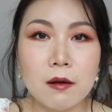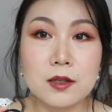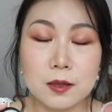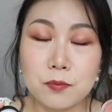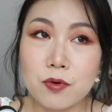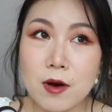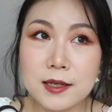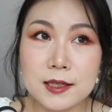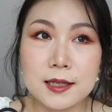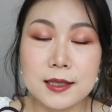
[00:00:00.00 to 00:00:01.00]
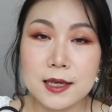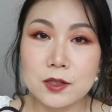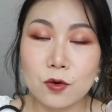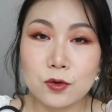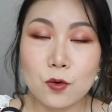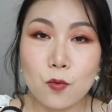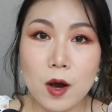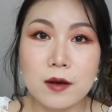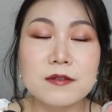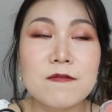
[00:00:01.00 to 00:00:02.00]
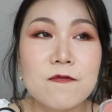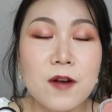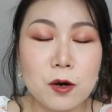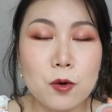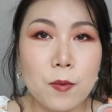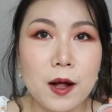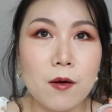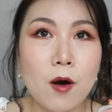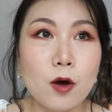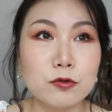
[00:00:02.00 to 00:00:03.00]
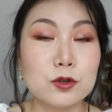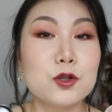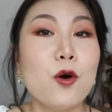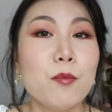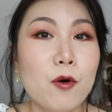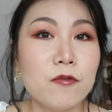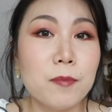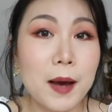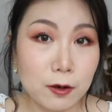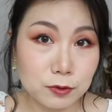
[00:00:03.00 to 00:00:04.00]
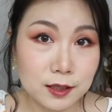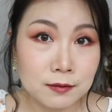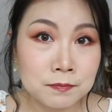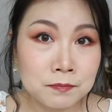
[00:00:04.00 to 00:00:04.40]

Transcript: Surprisingly, this also worked very well on top of powder.